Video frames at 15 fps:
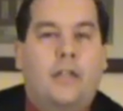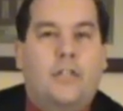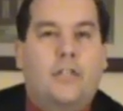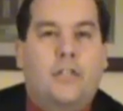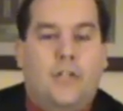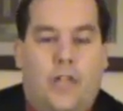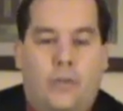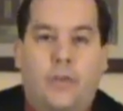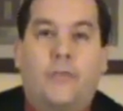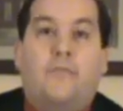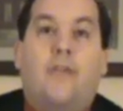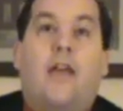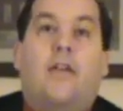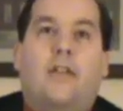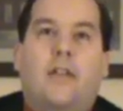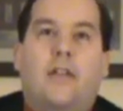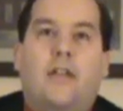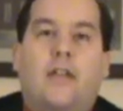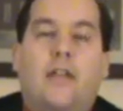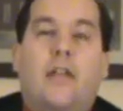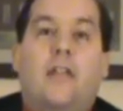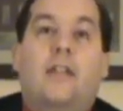has to say. We found it.
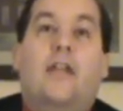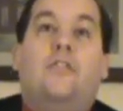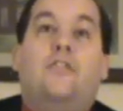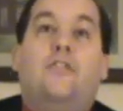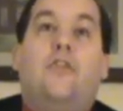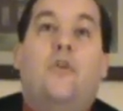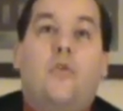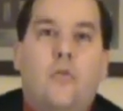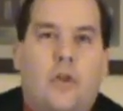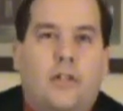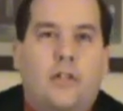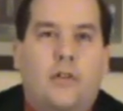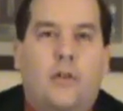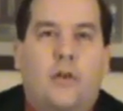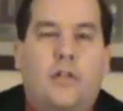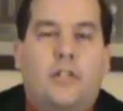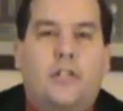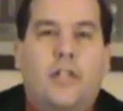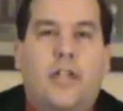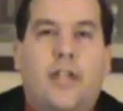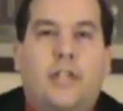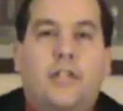Let's do what the Lord
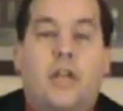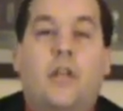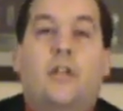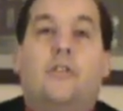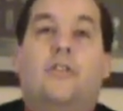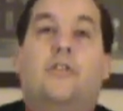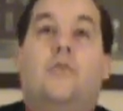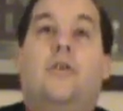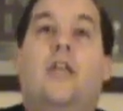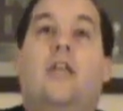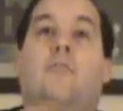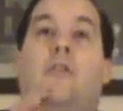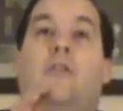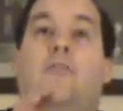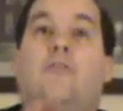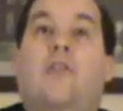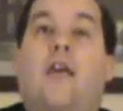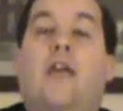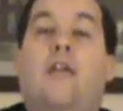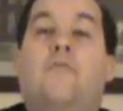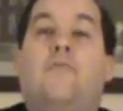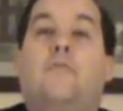says so we can be
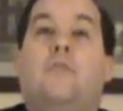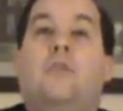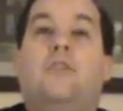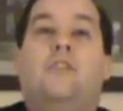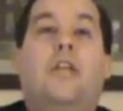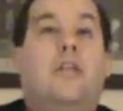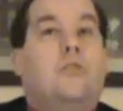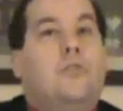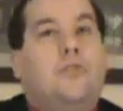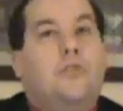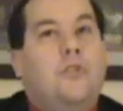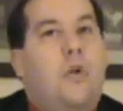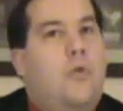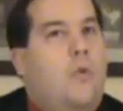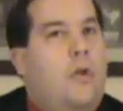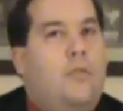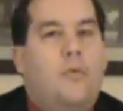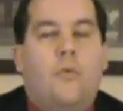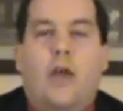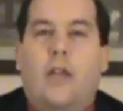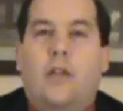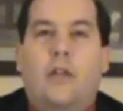saved from our sins. There's no
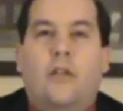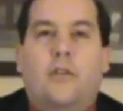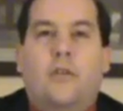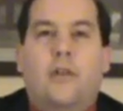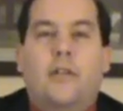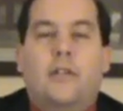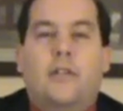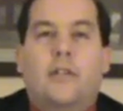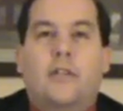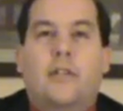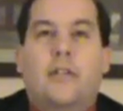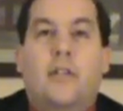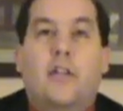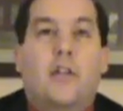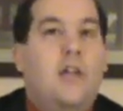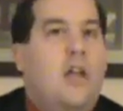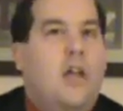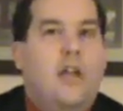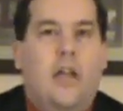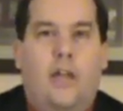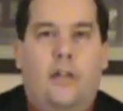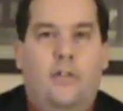other way to do it.
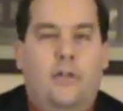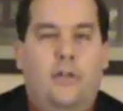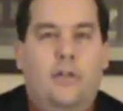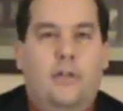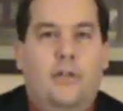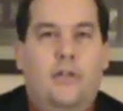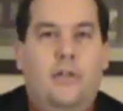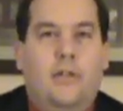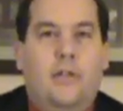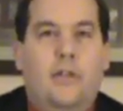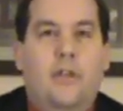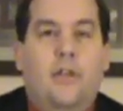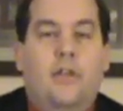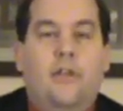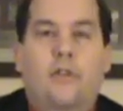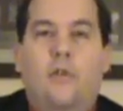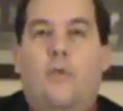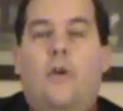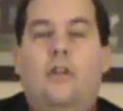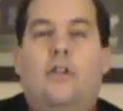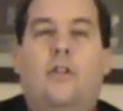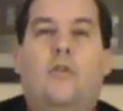None of it. Do
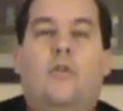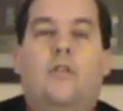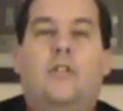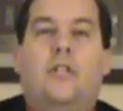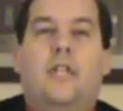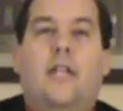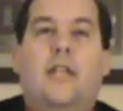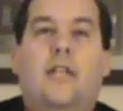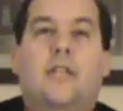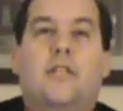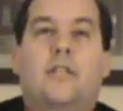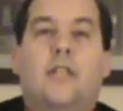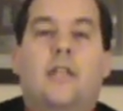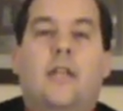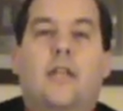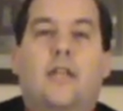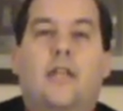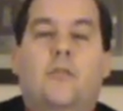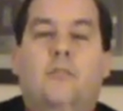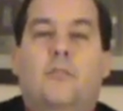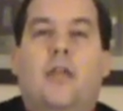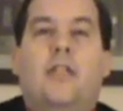what the Lord says.
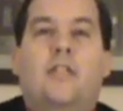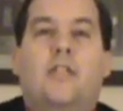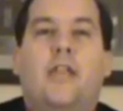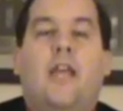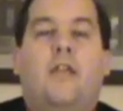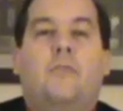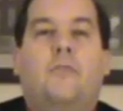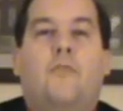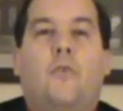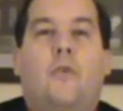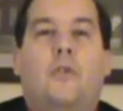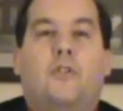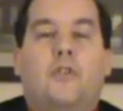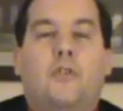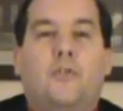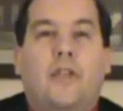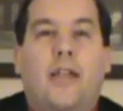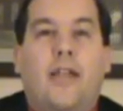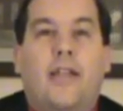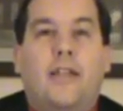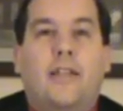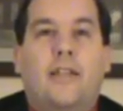Be saved before it's too late.